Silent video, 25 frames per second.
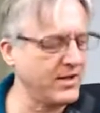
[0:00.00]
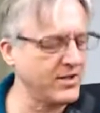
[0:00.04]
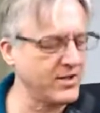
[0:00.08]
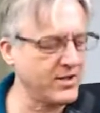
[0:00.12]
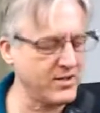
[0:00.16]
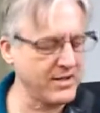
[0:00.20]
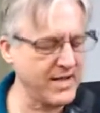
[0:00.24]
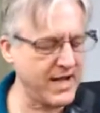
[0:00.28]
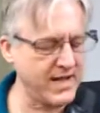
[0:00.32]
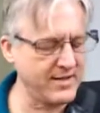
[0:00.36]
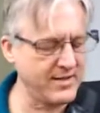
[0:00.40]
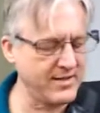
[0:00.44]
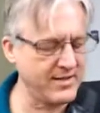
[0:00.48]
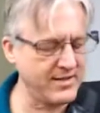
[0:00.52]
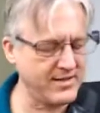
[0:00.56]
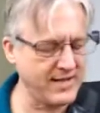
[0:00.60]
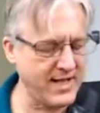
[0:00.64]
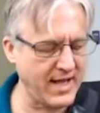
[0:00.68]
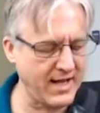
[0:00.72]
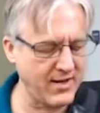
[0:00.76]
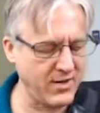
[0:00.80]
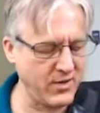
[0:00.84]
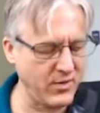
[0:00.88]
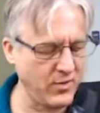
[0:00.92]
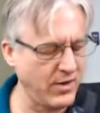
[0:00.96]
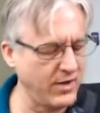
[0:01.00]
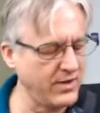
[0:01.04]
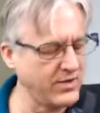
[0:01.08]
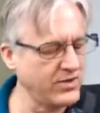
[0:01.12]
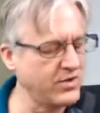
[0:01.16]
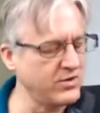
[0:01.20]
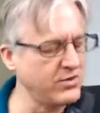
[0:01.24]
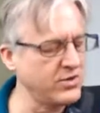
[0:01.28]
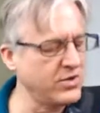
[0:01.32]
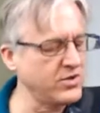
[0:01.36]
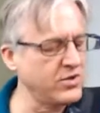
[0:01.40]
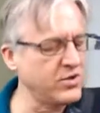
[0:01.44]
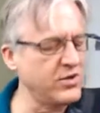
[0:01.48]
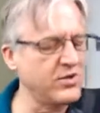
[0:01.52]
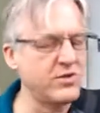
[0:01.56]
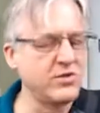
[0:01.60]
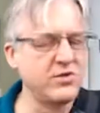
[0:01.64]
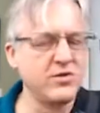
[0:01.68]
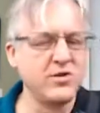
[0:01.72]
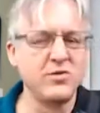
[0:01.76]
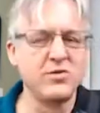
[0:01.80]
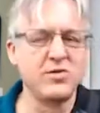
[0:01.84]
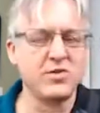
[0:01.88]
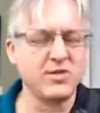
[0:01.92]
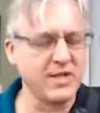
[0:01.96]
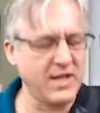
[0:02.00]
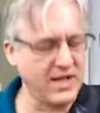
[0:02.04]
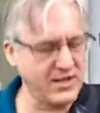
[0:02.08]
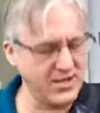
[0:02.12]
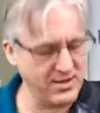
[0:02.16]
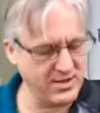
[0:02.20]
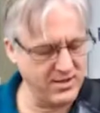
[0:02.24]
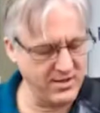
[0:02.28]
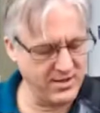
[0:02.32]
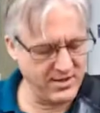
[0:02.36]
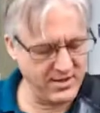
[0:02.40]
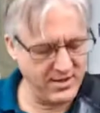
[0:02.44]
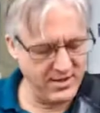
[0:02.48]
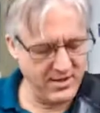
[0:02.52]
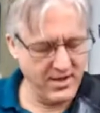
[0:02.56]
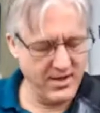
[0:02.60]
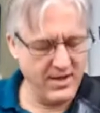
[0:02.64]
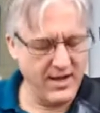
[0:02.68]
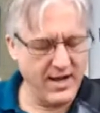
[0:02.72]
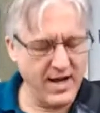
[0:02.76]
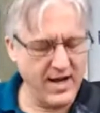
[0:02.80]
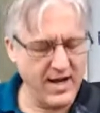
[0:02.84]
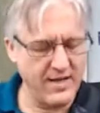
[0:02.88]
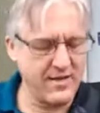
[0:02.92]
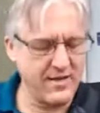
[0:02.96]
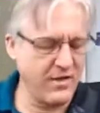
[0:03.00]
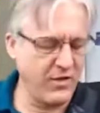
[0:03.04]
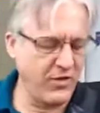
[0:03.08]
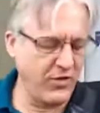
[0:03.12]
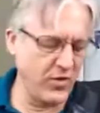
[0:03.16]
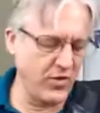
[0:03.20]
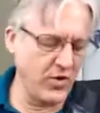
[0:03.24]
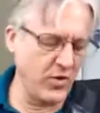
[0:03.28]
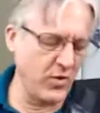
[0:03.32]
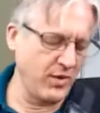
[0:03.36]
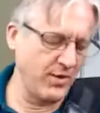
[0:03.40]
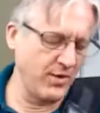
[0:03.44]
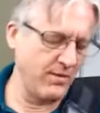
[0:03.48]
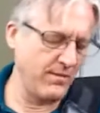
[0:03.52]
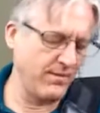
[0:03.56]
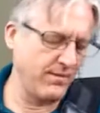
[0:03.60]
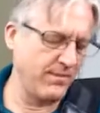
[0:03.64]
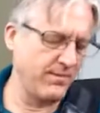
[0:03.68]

So that's the second one. So those are the two sections. And then the third one.